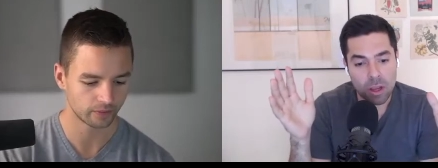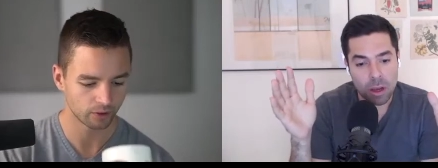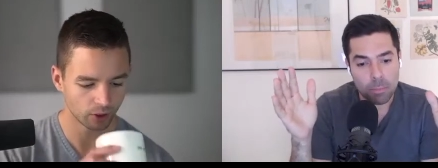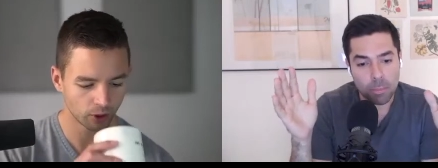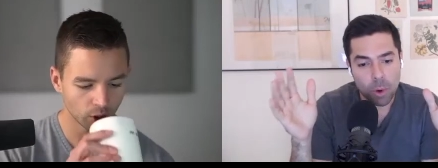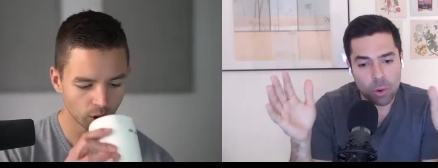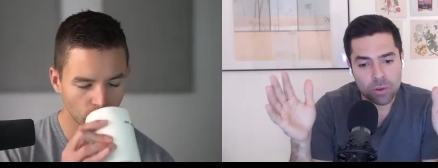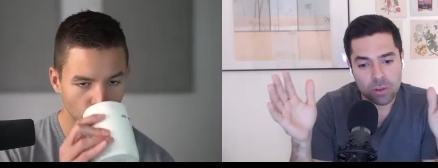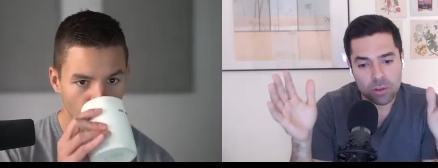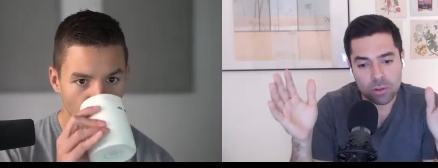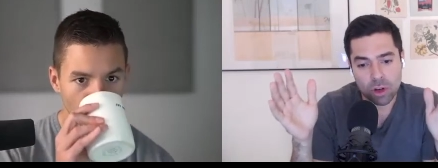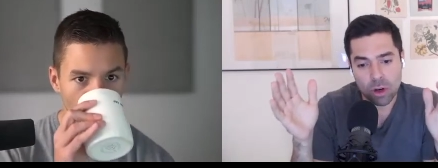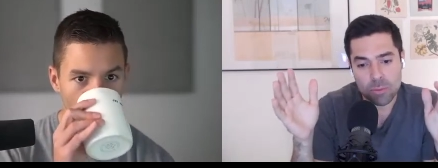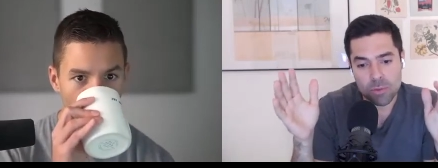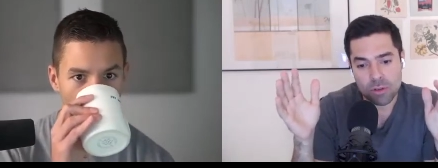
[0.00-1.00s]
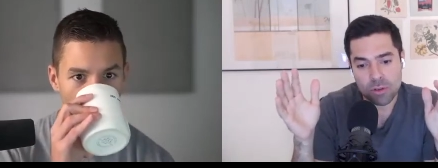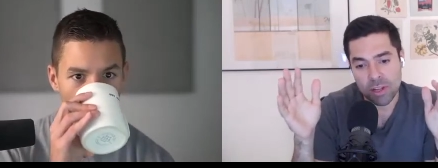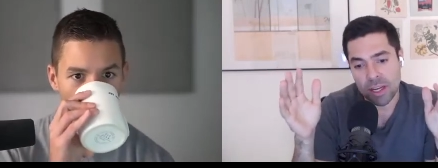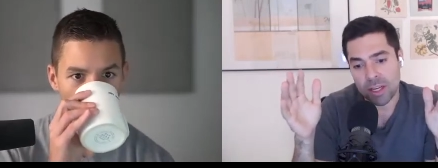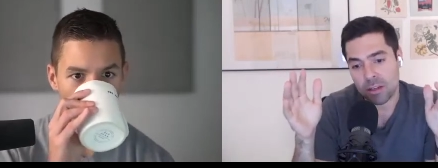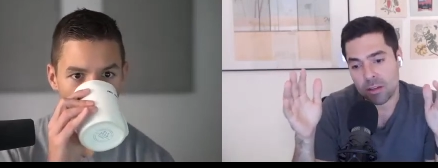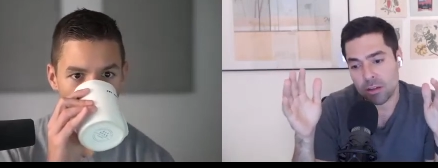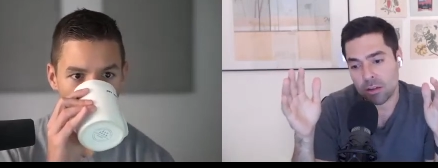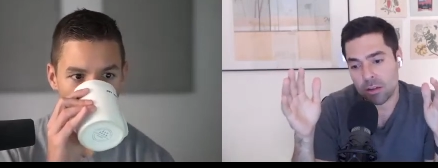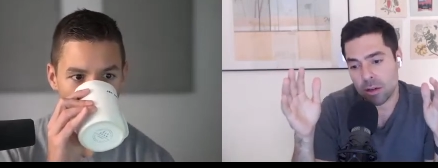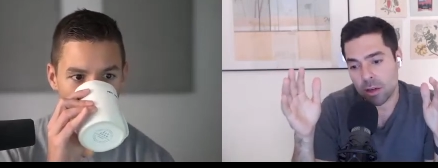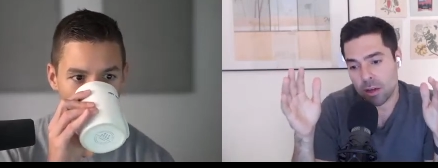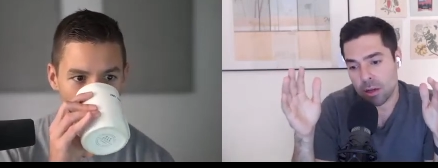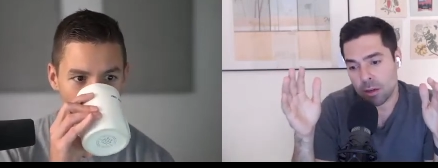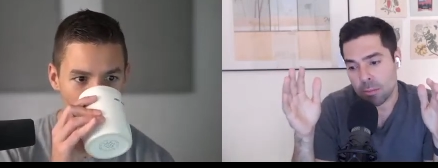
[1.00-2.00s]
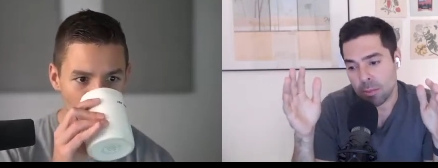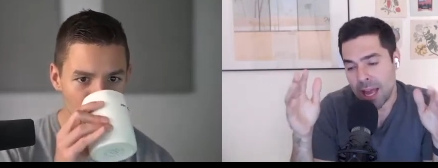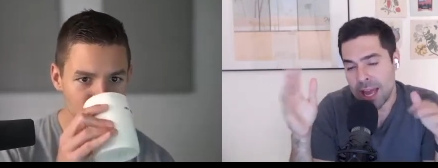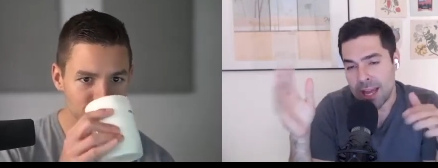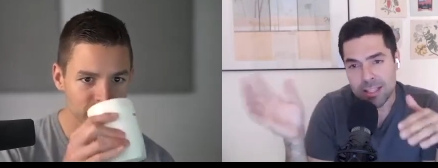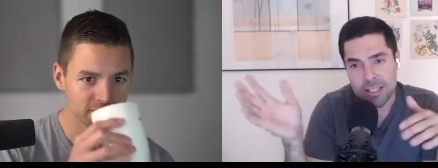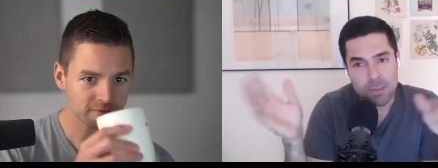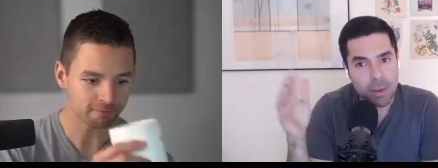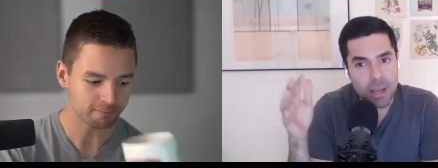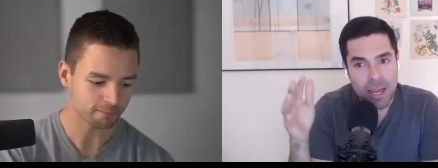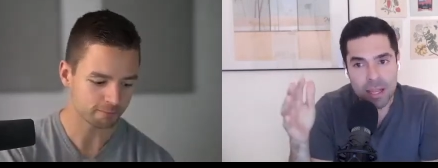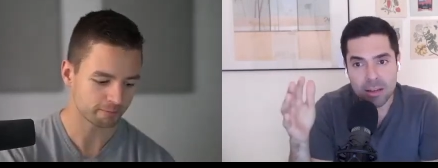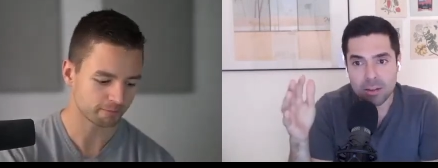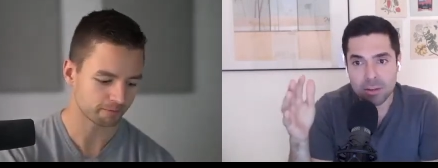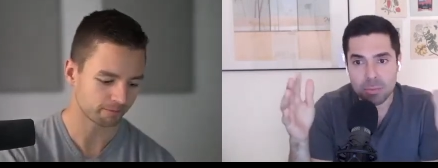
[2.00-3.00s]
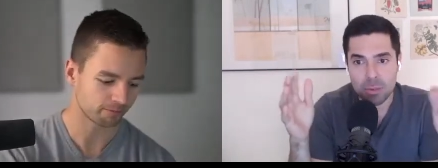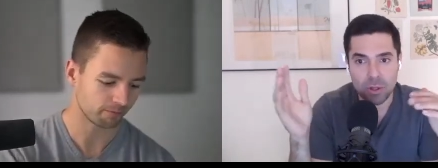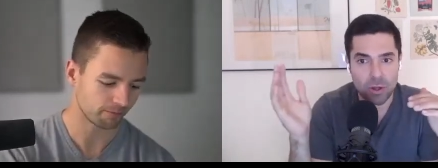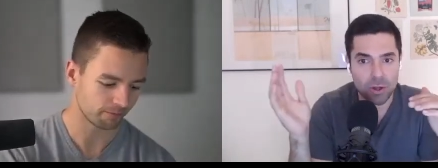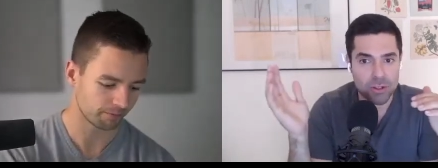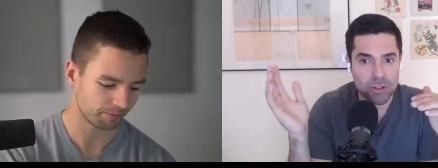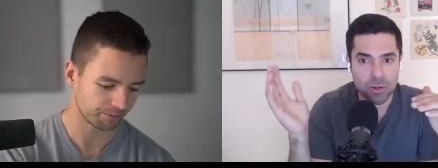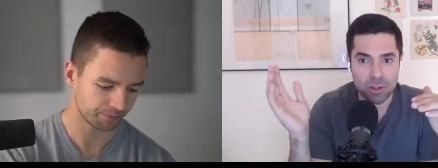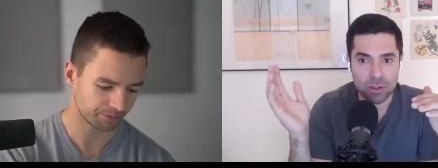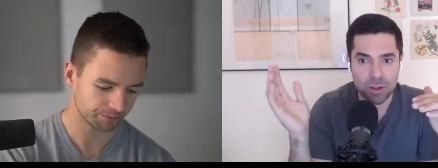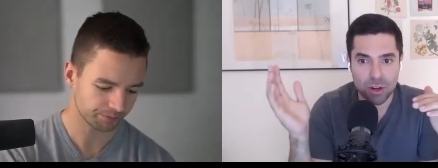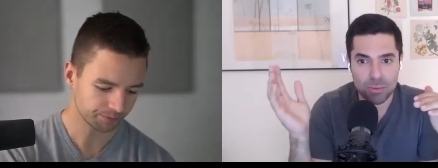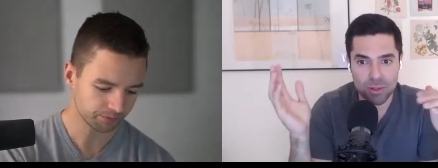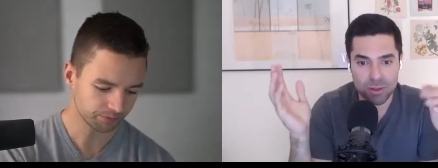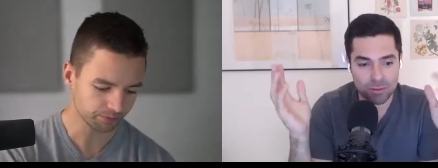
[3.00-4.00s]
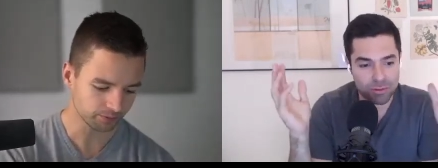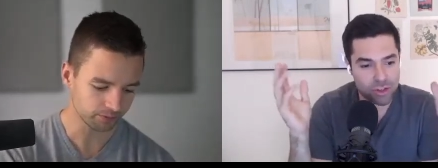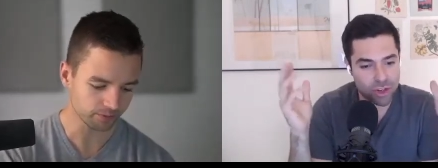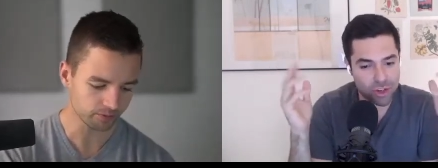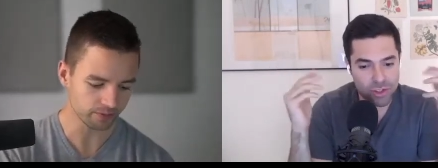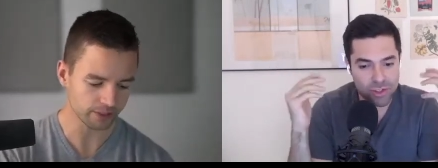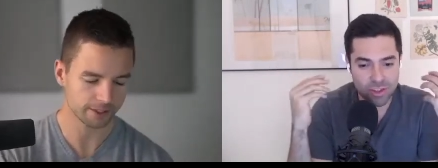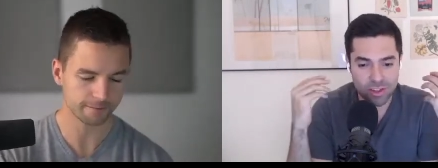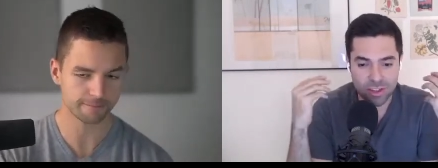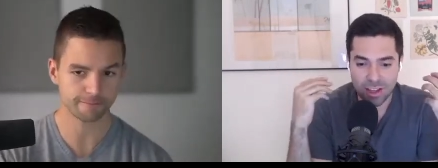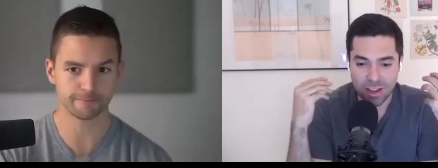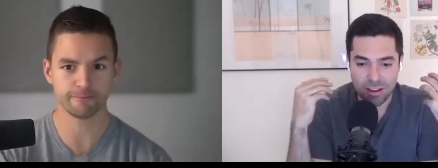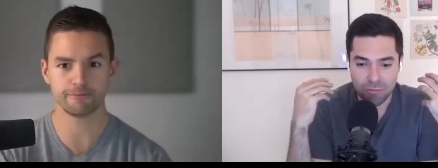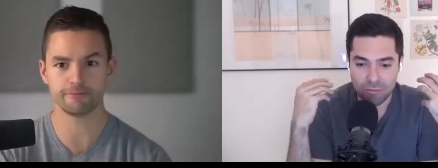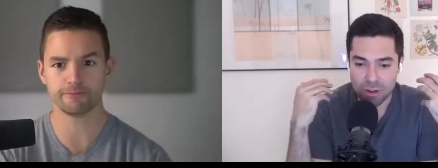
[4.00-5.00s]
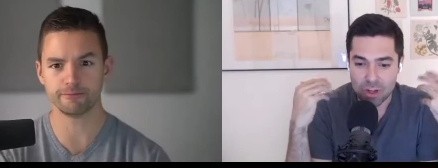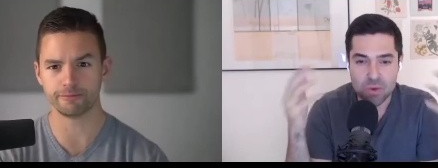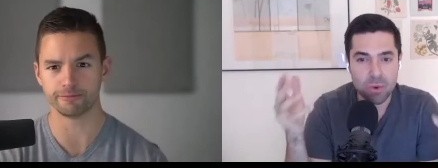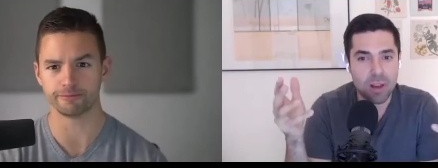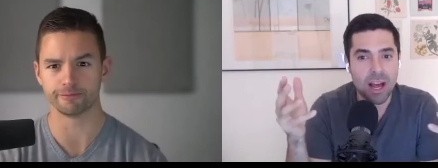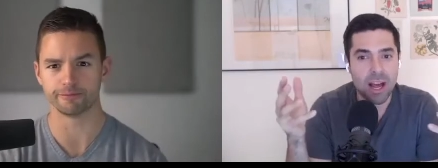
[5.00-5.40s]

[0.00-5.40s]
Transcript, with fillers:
Speaker 1: both in terms of like um, ad spend but also in terms of just visual mm-hmm.